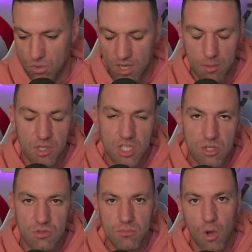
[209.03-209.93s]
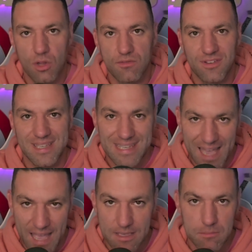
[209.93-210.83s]
And I'm going to use mine for
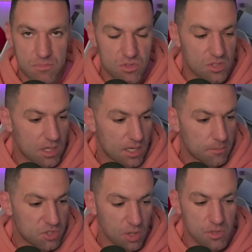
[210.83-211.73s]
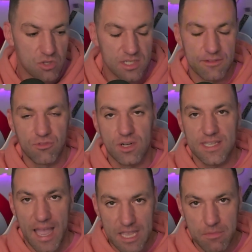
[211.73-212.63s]
games, because I'm using it for a
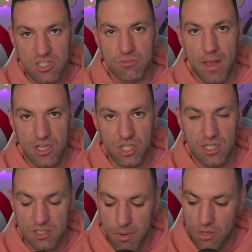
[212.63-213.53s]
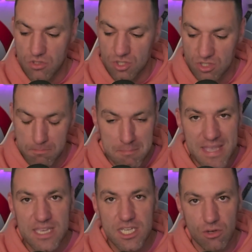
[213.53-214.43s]
game expansion as opposed to just
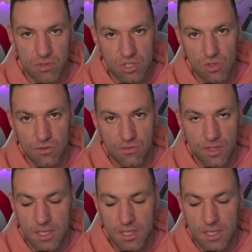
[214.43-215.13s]
media and stuff.